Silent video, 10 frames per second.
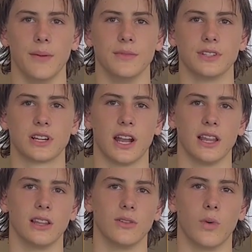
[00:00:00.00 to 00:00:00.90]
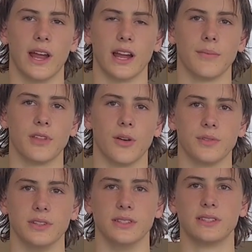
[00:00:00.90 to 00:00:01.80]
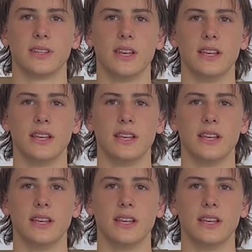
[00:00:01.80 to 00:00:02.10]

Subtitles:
Just kind of weighing up the options,